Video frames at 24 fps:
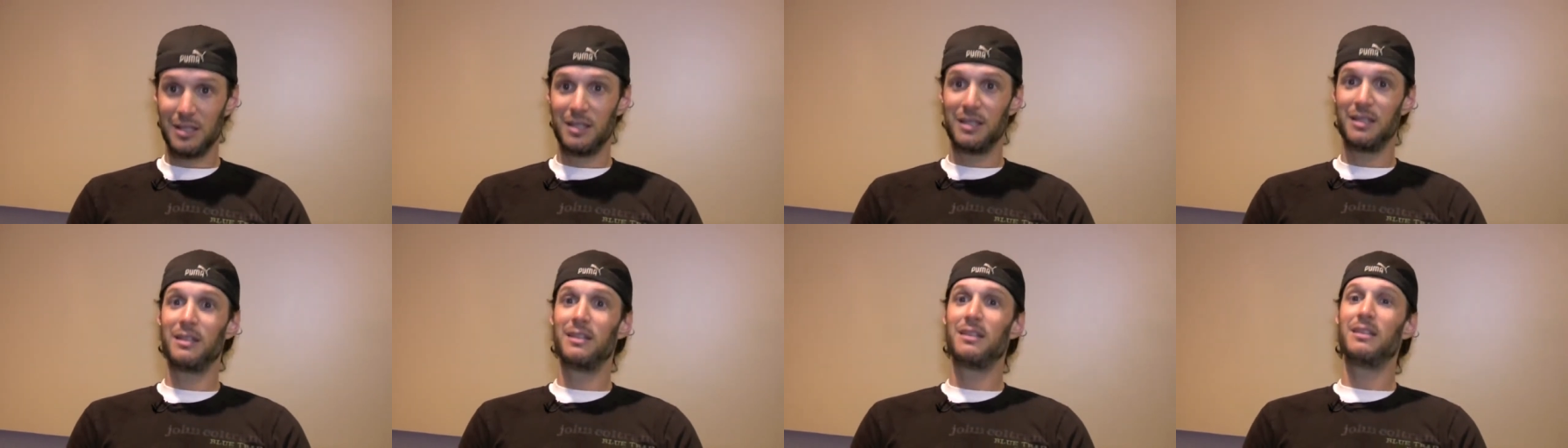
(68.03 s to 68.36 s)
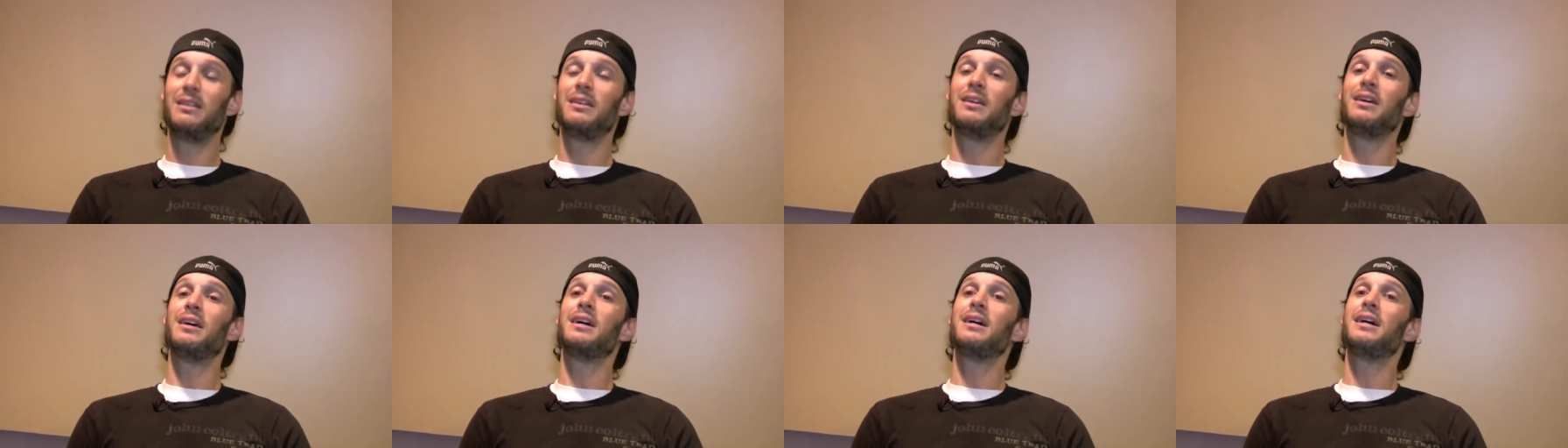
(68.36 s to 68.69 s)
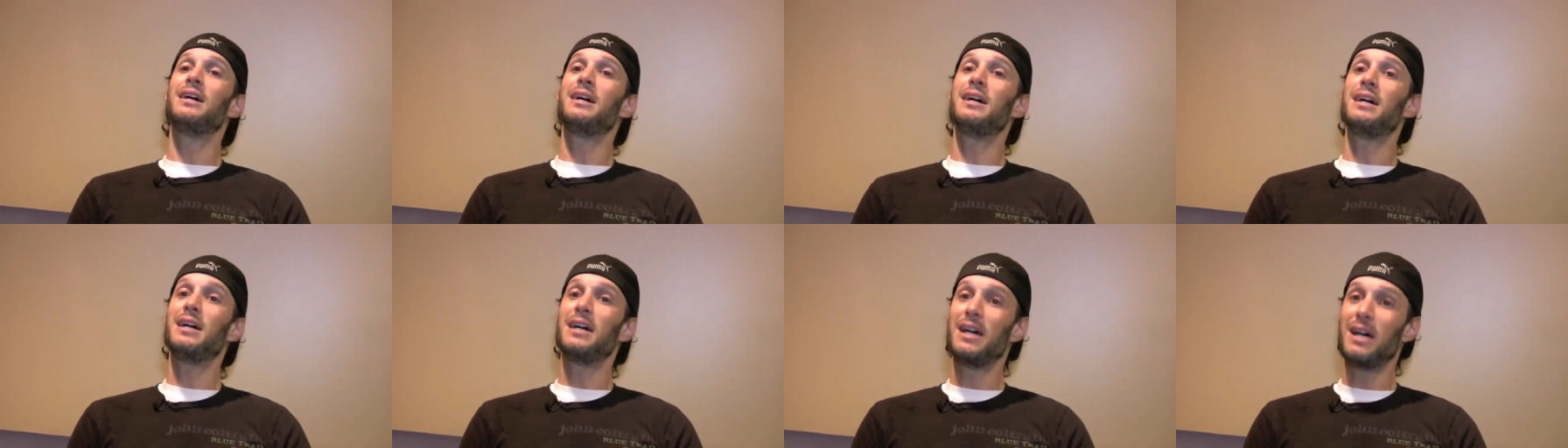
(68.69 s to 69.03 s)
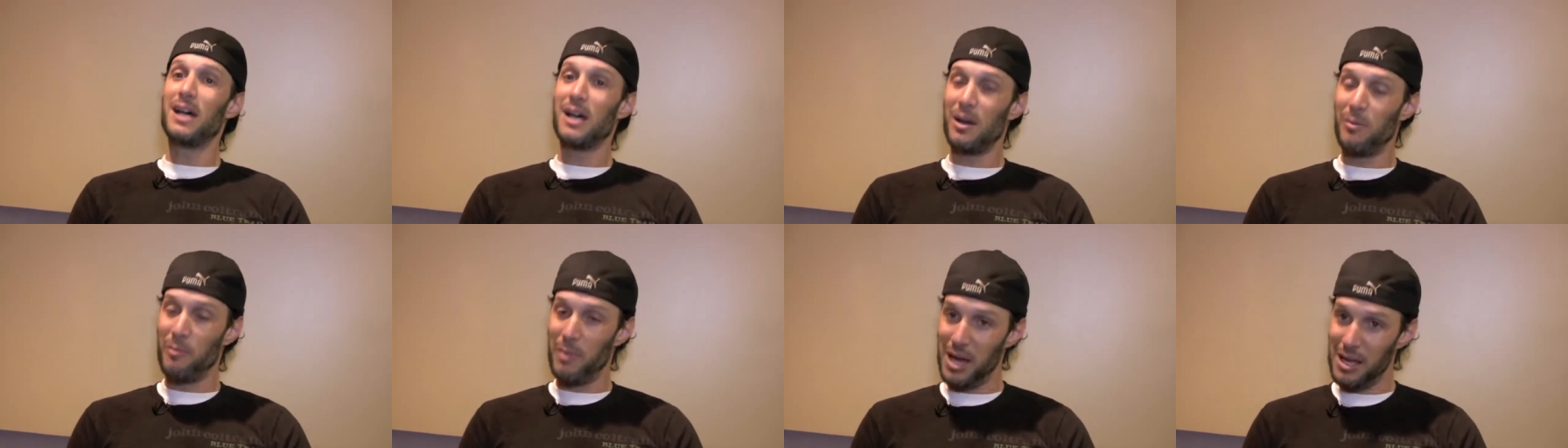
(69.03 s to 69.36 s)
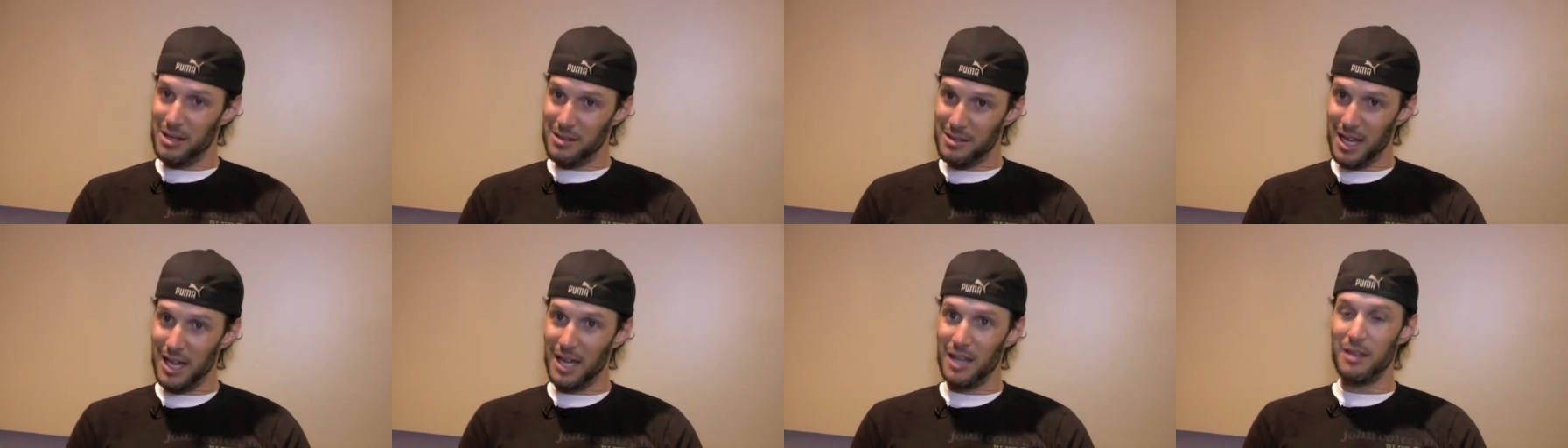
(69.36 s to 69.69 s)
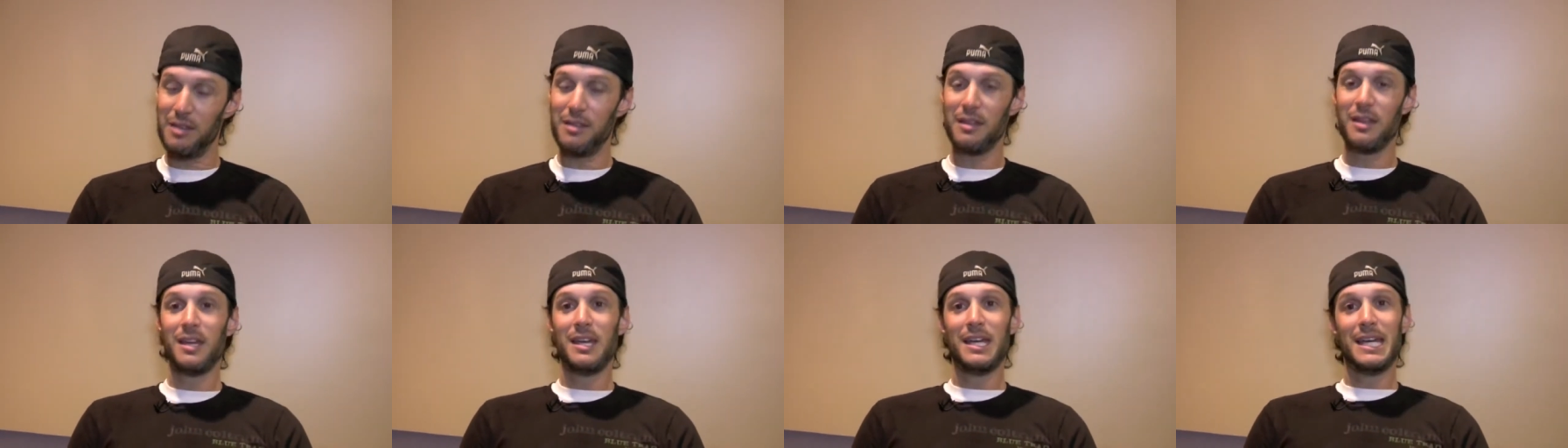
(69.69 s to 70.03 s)
Told Me. Yeah, May
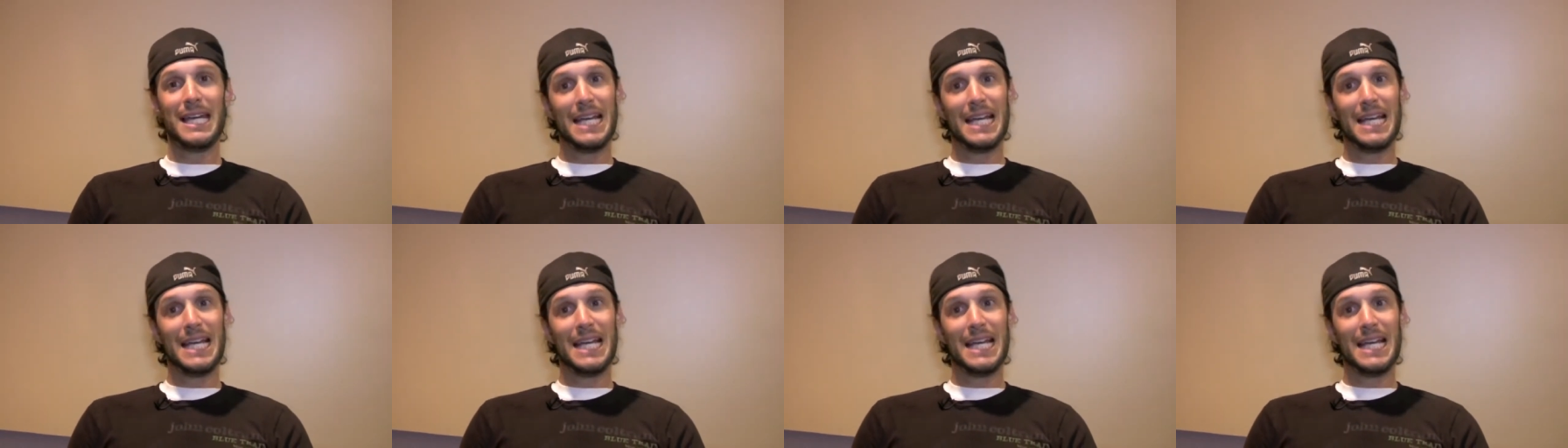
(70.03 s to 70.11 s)
tenth.